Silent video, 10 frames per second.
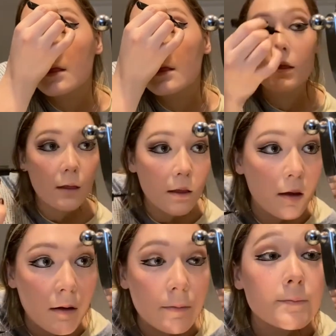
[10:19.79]
making sure
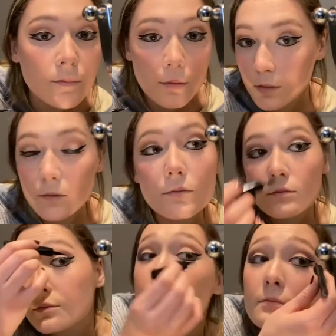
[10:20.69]
everything is a
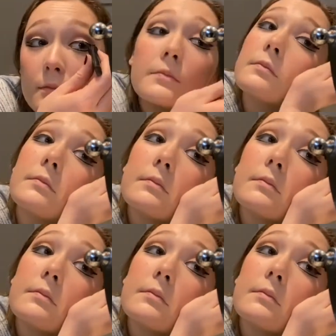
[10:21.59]
solid black line.